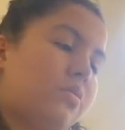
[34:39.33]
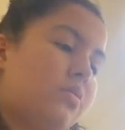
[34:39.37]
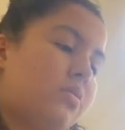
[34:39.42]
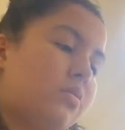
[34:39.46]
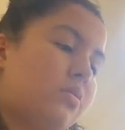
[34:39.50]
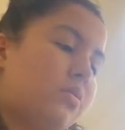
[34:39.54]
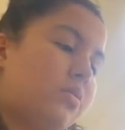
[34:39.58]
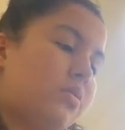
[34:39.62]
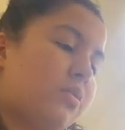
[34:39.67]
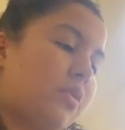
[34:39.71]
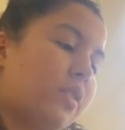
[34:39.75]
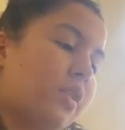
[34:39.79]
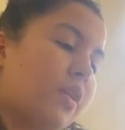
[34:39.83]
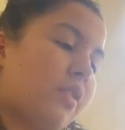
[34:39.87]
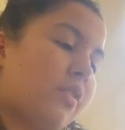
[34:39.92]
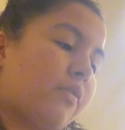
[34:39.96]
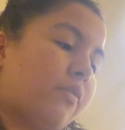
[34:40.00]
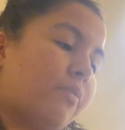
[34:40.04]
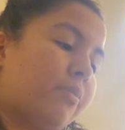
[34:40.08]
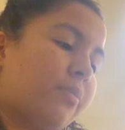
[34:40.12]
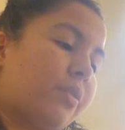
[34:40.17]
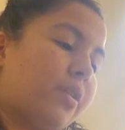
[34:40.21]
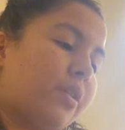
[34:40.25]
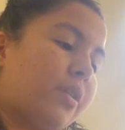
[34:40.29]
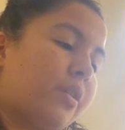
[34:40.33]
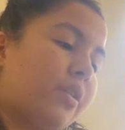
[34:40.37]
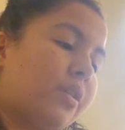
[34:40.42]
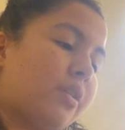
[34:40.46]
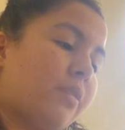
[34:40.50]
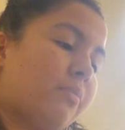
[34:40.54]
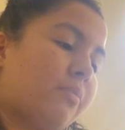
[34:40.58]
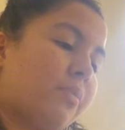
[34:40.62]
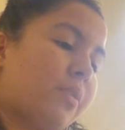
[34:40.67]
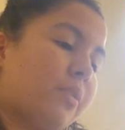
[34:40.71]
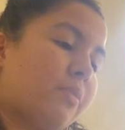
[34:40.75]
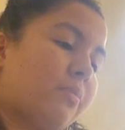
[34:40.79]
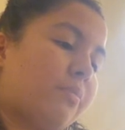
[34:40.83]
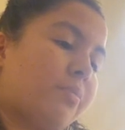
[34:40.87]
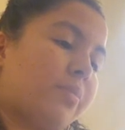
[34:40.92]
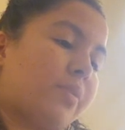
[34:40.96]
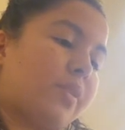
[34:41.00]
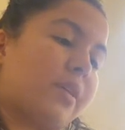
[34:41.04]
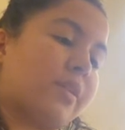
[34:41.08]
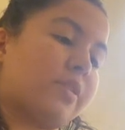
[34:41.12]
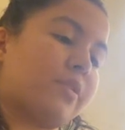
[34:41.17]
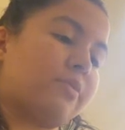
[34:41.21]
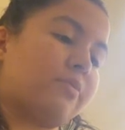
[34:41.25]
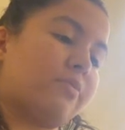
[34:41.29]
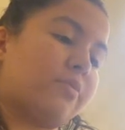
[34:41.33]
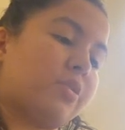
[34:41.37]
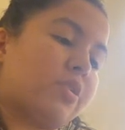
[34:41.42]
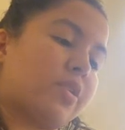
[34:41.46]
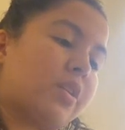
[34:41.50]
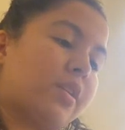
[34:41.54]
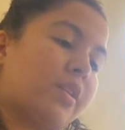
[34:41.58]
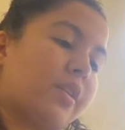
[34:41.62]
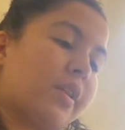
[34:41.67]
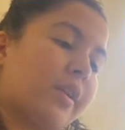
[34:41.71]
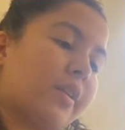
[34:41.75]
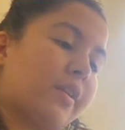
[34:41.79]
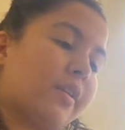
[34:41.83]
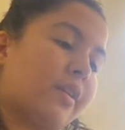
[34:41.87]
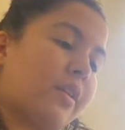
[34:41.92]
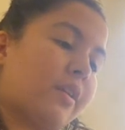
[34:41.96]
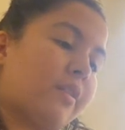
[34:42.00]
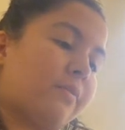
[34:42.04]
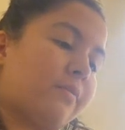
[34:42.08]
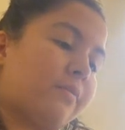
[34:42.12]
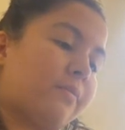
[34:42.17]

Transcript: So that everybody can be in place, which I like that.